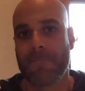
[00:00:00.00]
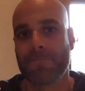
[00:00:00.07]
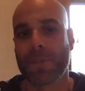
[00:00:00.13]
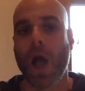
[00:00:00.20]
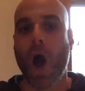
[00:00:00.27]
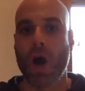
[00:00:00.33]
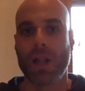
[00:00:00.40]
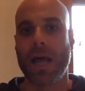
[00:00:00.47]

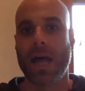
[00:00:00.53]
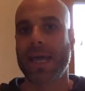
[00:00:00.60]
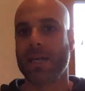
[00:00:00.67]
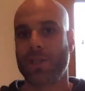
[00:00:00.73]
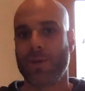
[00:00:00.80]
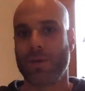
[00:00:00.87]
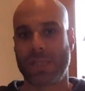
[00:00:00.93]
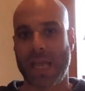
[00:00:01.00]
all I can
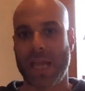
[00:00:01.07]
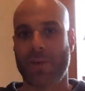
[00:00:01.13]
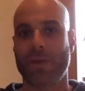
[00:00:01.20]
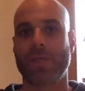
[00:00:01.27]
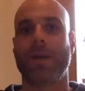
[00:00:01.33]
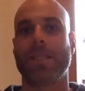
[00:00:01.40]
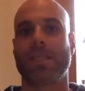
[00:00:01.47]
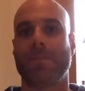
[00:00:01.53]
do is take
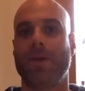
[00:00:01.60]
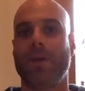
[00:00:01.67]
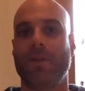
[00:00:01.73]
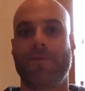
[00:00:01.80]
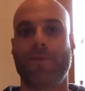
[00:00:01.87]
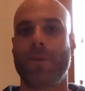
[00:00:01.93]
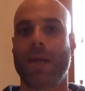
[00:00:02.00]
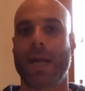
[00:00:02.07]
responsibility
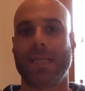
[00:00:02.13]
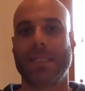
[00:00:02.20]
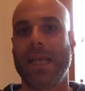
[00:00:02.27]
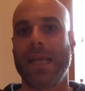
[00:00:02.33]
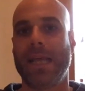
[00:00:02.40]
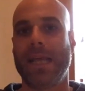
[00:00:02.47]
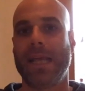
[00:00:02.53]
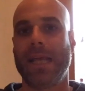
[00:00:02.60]
for what I
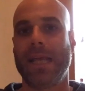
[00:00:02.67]
said.